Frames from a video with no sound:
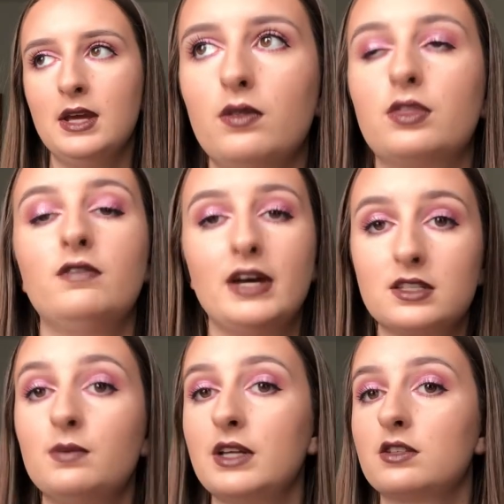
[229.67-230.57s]
the
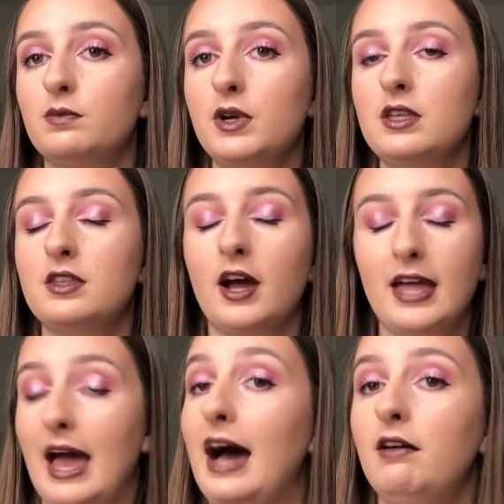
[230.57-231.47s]
vast amounts of money that I
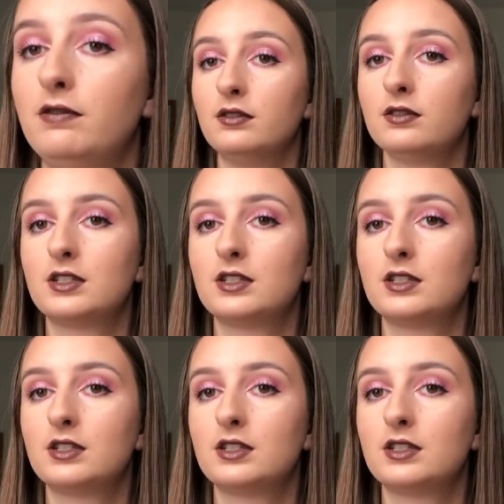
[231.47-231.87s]
have,